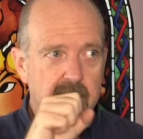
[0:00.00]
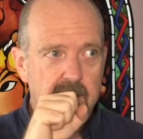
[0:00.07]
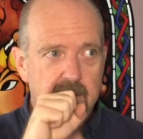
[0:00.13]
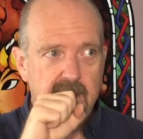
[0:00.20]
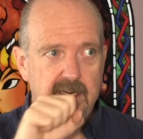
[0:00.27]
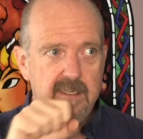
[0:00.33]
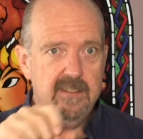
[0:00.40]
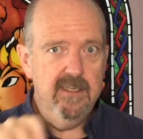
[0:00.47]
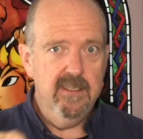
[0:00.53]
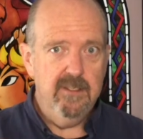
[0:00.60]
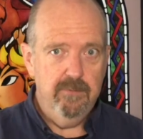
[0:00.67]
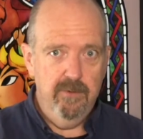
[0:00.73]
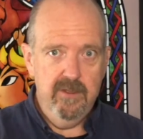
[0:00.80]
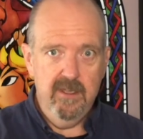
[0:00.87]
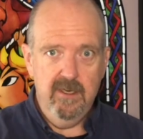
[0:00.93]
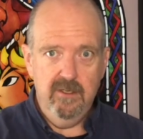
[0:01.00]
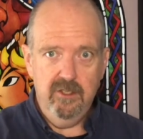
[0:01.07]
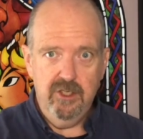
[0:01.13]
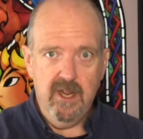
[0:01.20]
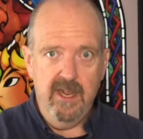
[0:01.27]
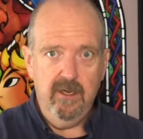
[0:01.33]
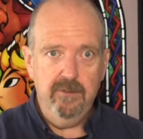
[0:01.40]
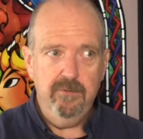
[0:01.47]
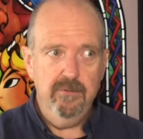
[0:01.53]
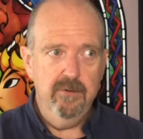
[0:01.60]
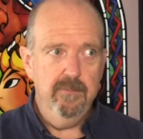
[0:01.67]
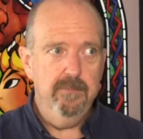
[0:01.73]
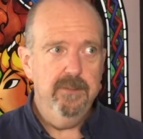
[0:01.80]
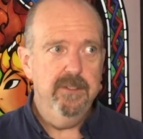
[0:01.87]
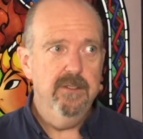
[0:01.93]
that exists within child
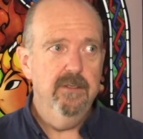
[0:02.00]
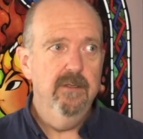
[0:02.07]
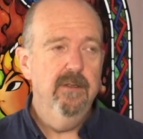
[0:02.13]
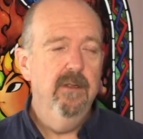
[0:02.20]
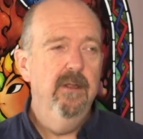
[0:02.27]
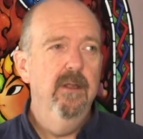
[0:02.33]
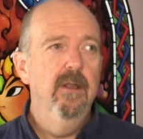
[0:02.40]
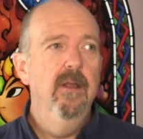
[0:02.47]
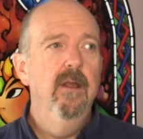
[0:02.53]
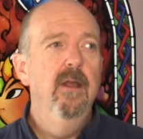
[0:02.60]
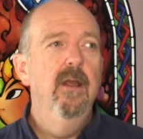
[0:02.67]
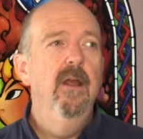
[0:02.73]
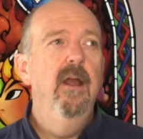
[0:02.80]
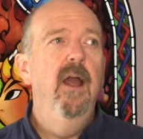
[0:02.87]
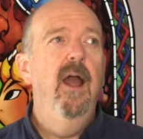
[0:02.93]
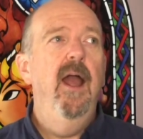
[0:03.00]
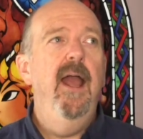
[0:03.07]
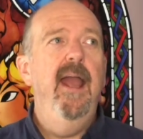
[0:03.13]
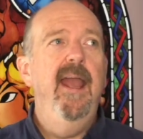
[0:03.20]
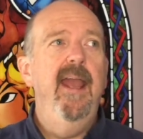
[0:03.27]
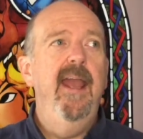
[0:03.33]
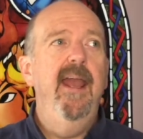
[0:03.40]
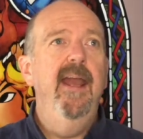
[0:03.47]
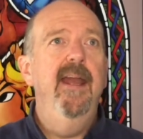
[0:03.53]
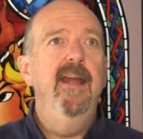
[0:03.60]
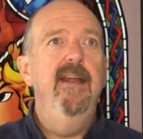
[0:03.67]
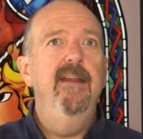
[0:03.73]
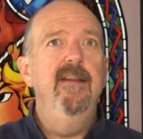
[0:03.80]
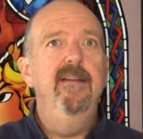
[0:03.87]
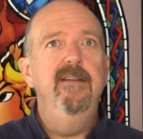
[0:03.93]
groups,
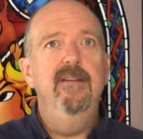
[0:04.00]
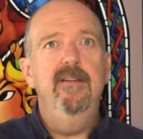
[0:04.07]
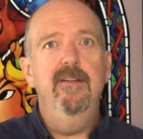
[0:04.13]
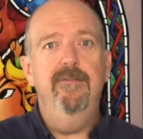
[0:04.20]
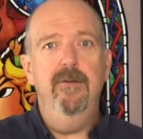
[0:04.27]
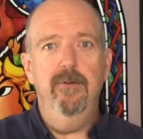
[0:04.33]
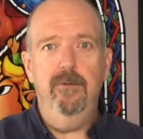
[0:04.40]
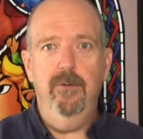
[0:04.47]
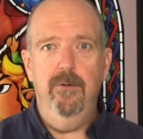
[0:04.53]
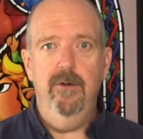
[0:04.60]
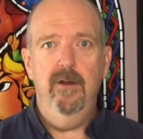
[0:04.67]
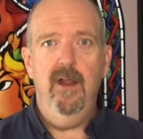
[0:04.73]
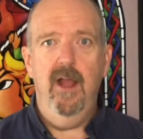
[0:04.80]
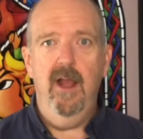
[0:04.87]
and the folklore